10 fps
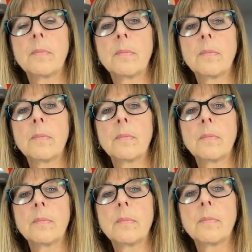You should
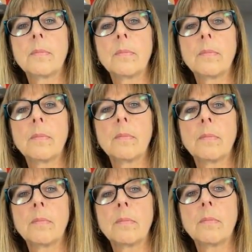get a... Oh,
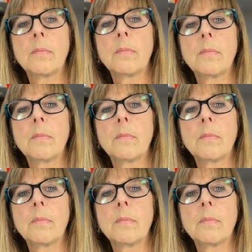come on.